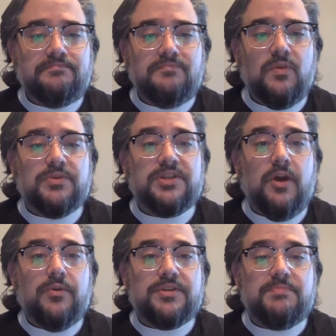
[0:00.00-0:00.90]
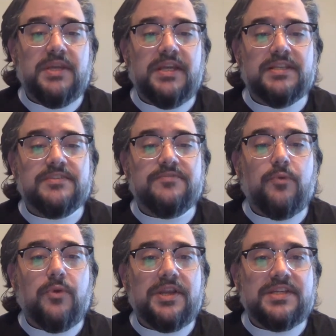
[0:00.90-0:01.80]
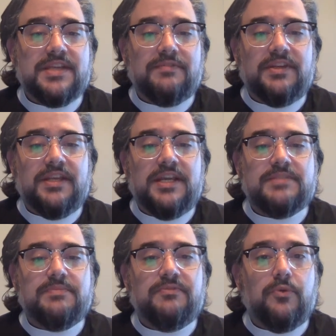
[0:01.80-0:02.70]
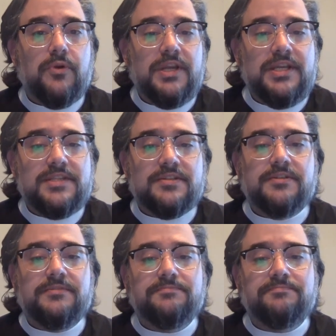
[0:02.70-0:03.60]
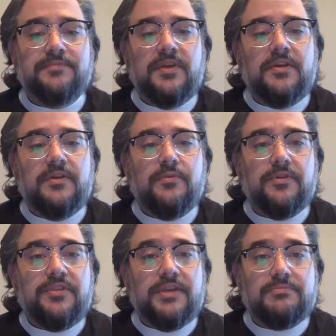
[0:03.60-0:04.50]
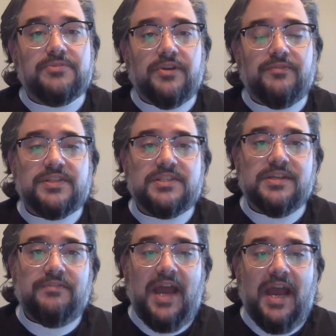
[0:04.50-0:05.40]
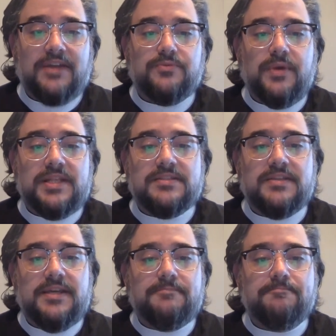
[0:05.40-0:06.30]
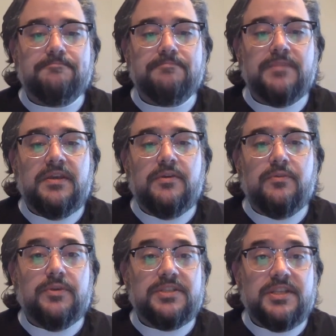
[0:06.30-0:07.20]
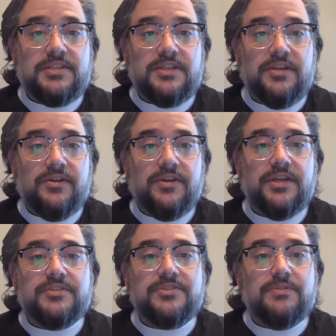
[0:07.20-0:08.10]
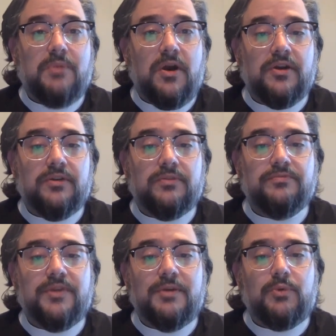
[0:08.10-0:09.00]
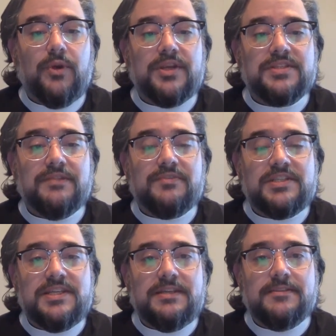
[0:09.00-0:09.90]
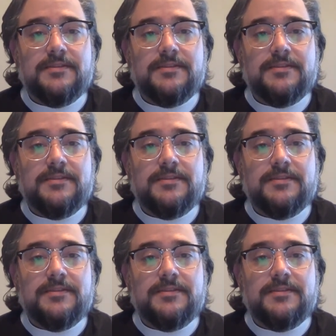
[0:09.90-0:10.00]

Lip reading: which always begins 47 days before Easter, with the observance of Ash Wednesday, which this year is tomorrow, February 17th.